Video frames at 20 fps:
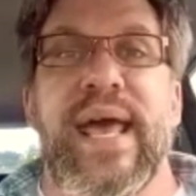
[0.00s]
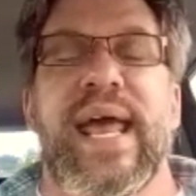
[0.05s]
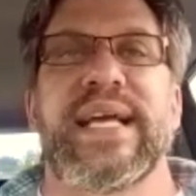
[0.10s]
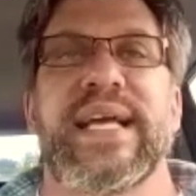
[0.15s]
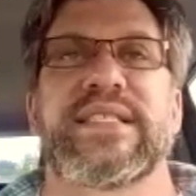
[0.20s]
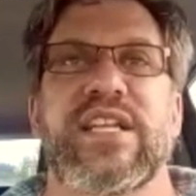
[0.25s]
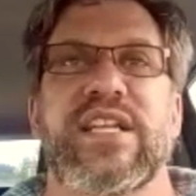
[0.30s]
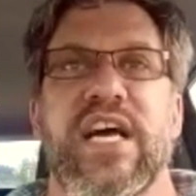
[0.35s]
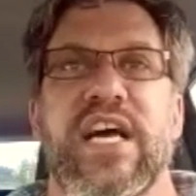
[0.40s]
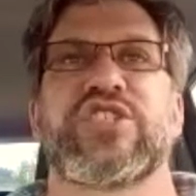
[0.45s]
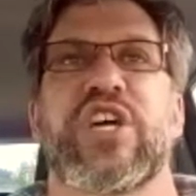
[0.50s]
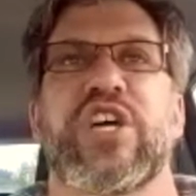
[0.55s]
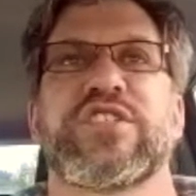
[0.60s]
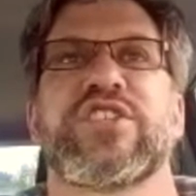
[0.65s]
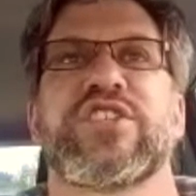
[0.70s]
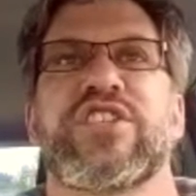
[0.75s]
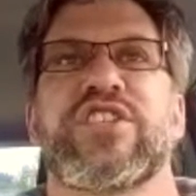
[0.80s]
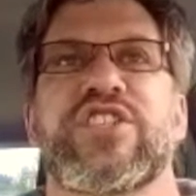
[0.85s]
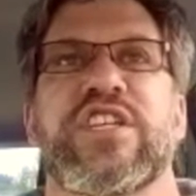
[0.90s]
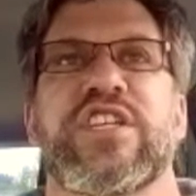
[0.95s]
it's not
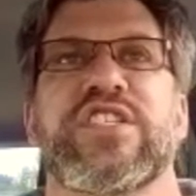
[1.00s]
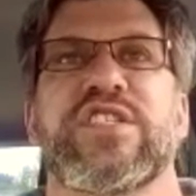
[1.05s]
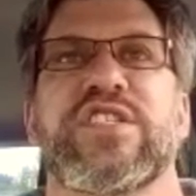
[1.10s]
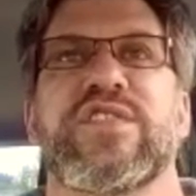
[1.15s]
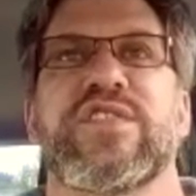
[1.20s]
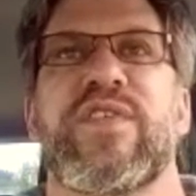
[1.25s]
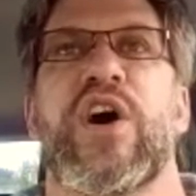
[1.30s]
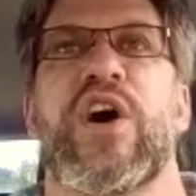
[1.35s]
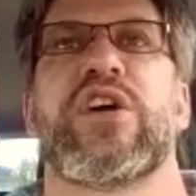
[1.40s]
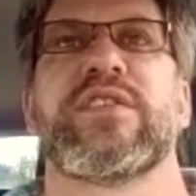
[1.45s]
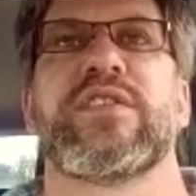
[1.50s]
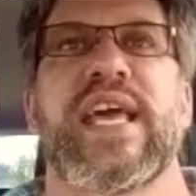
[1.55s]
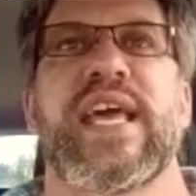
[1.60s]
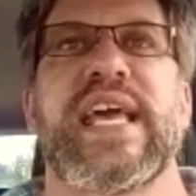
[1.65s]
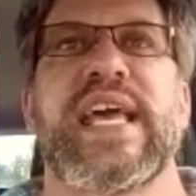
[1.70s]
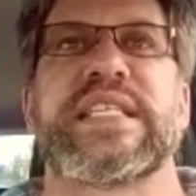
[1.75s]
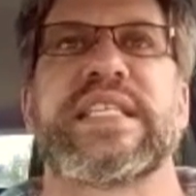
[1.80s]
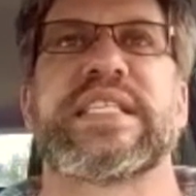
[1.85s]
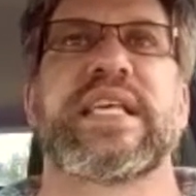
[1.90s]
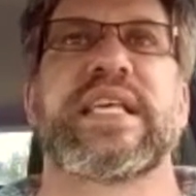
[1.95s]
Johnson & Johnson's fault.
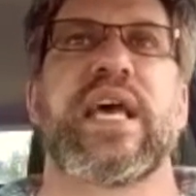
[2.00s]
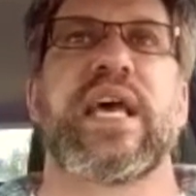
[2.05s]
It's